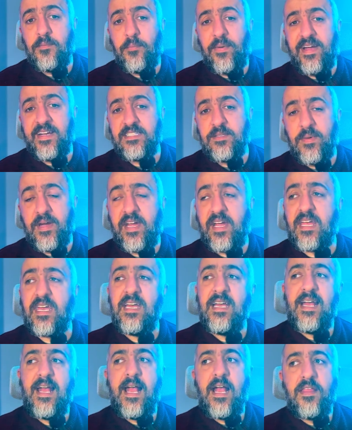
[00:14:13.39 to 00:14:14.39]
back-to-back.
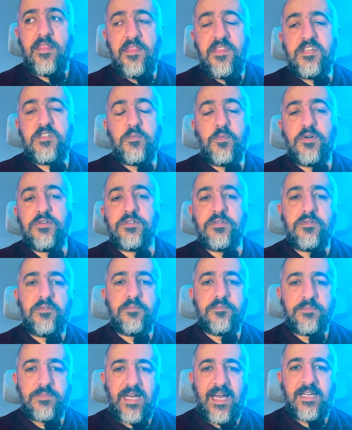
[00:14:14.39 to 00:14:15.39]
This model
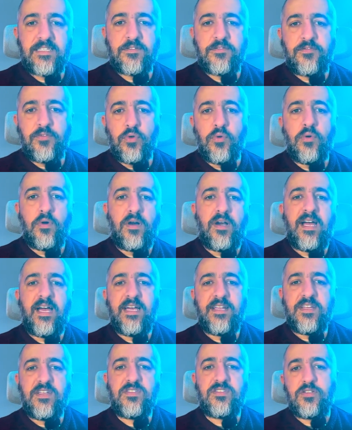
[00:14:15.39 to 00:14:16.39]
has a floor,
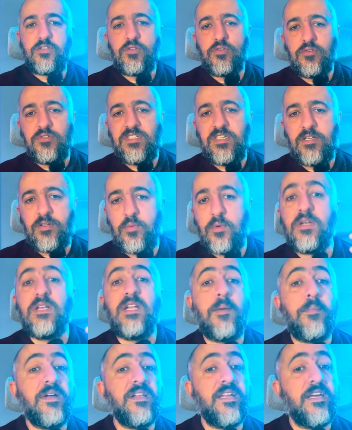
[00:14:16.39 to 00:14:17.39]
and it's the two-tier one,
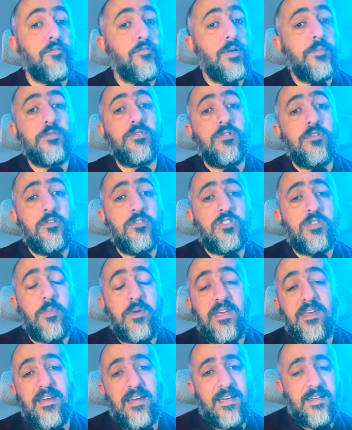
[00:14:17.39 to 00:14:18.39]
a bit like Ripsaw used to
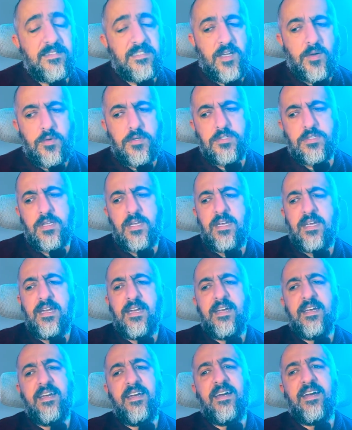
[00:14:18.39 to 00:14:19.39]
be at Towers.
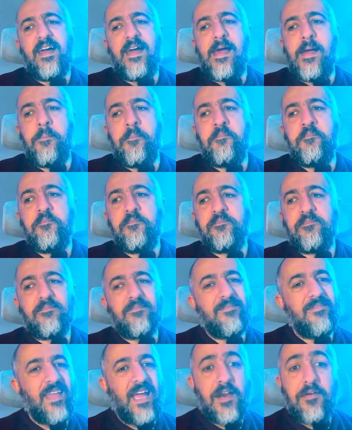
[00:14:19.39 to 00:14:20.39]

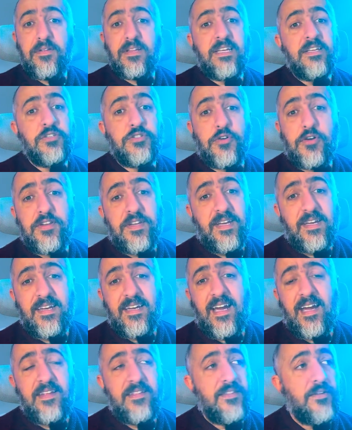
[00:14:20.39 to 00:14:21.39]
I really enjoyed it.
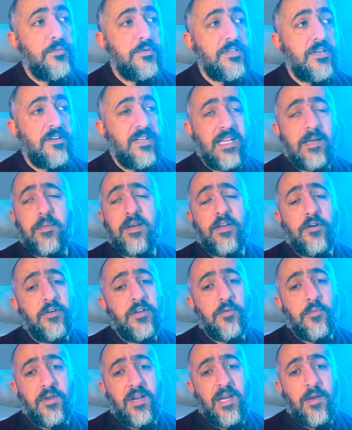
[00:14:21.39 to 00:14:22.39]
There was hardly anybody on
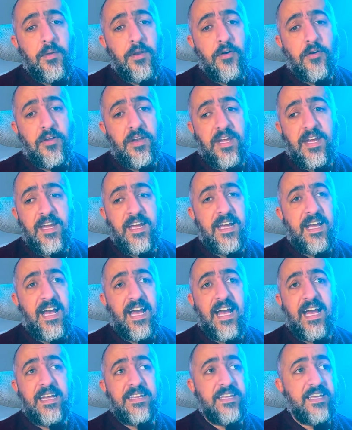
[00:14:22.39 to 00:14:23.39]
it when I went on it,
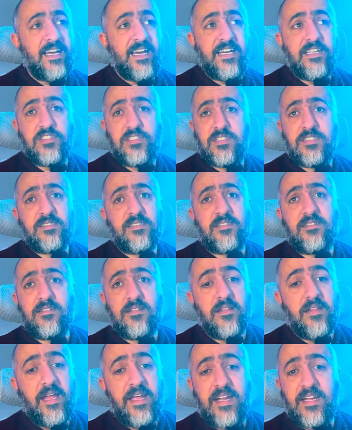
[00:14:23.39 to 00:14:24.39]
and the guy just
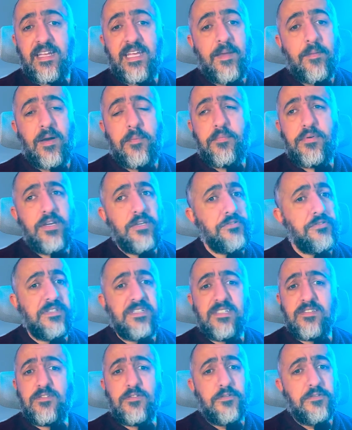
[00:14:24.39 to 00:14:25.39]
let it keep. I'm pretty sure he
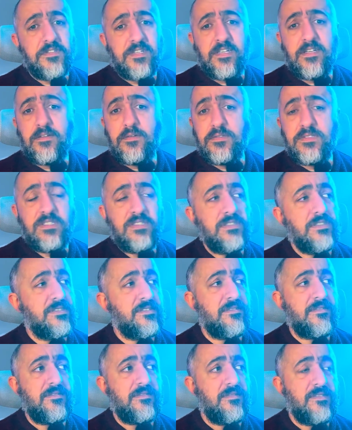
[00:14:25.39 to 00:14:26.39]
did 2 cycles. He just
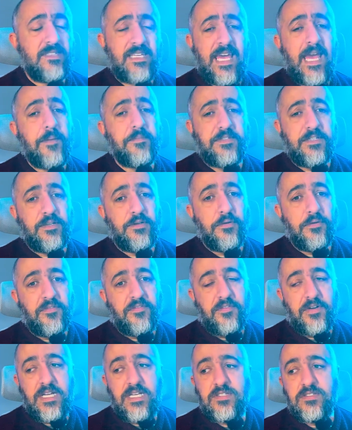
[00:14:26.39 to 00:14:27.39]
kept it going
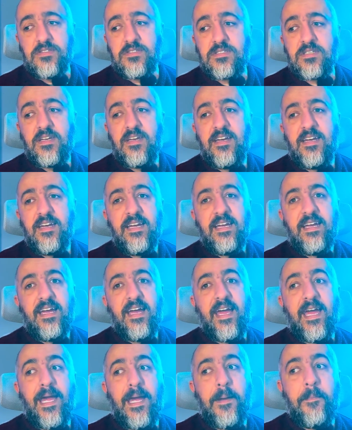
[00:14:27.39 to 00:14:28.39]
for ages,
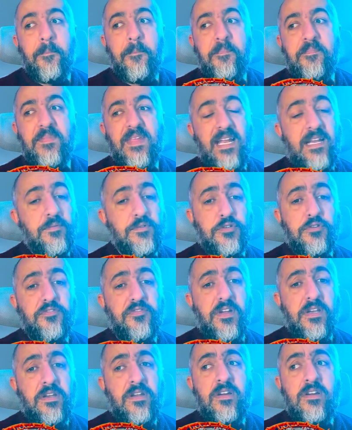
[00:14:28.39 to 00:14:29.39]
and it was good
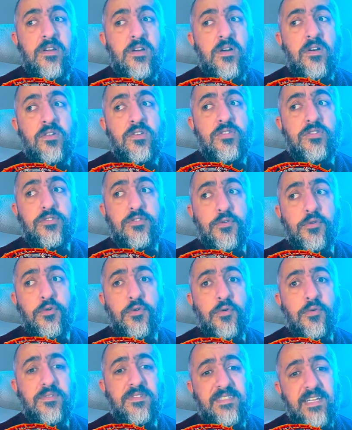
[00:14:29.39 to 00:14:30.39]
fun.
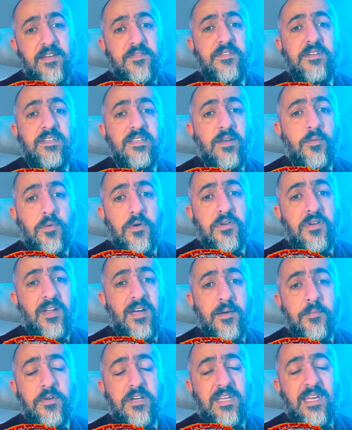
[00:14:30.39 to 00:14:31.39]
So definitely one
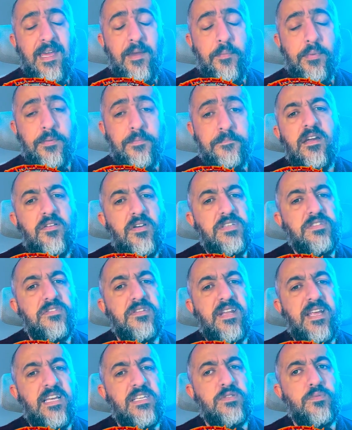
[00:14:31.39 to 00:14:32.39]
I'm going to keep. Right, so the
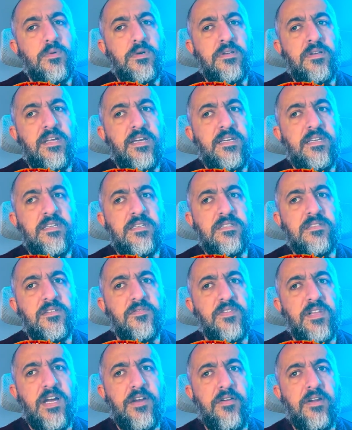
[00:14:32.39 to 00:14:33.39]
next one is a
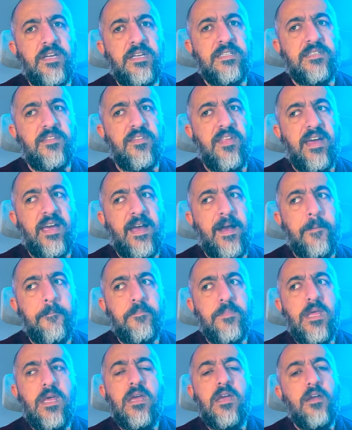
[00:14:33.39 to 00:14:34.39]
flat ride that,
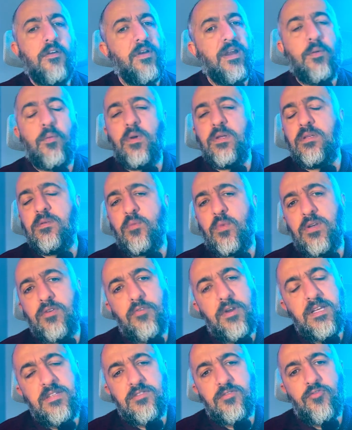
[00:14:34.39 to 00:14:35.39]
right, when
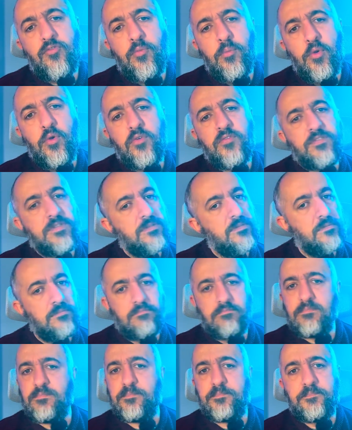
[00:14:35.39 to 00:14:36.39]
rides are removed,
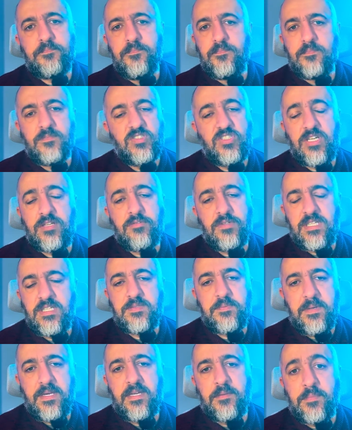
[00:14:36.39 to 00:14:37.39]
generally
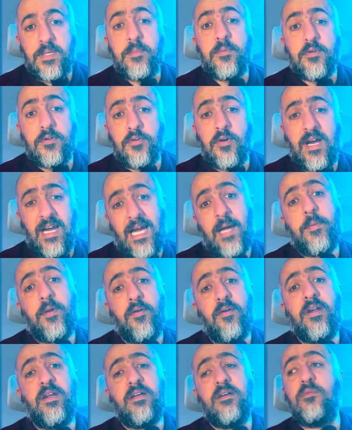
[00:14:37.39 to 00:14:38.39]
speaking, people are not happy,
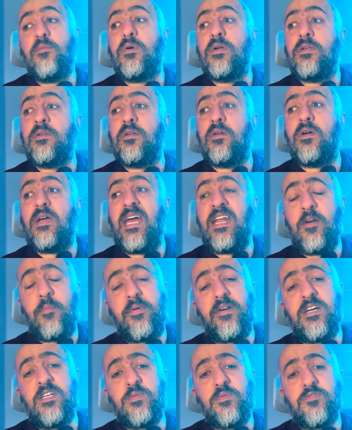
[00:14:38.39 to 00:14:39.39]
right? When
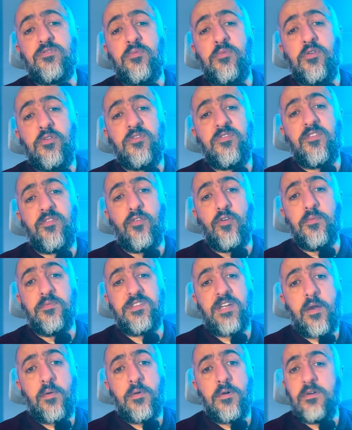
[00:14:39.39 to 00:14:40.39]
Enterprise was removed from
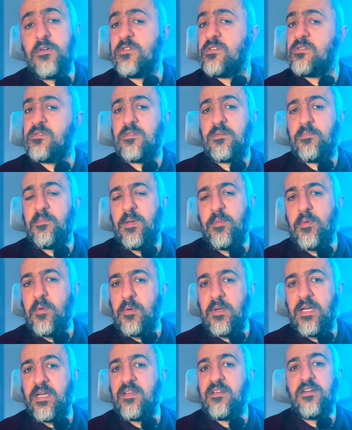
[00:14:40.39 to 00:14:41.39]
Towers, people were
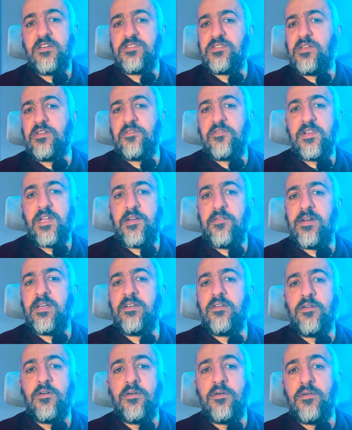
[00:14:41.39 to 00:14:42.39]
like, there's another flat
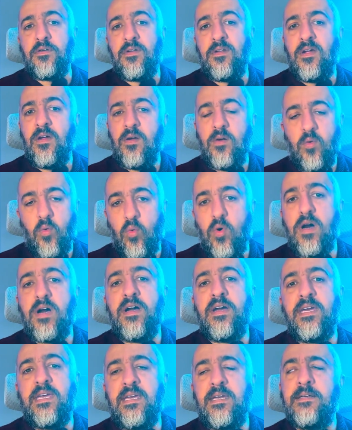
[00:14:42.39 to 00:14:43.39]
ride going,
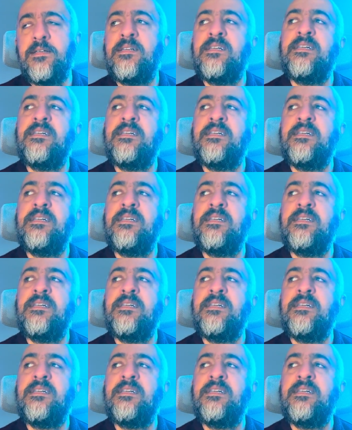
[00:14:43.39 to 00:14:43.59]
why?